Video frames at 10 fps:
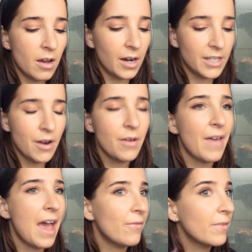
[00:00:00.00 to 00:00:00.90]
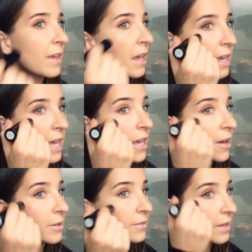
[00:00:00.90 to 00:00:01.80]
I don't know if everything at
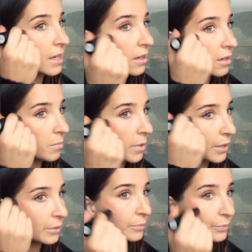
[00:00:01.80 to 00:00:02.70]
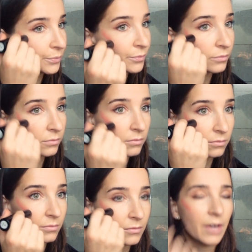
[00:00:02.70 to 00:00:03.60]
Kiko is vegan, but
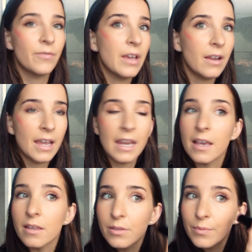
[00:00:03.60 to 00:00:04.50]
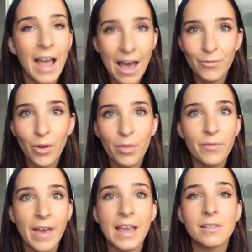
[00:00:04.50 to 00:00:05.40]
I feel like it is. I haven't got the
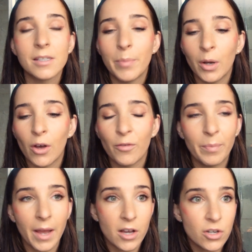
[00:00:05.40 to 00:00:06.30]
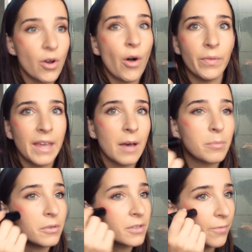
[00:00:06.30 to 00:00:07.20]
face to pull off blush on the
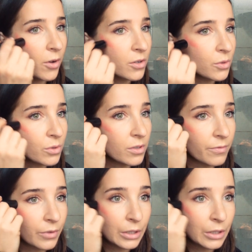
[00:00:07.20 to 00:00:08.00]
apples. I've got to sort of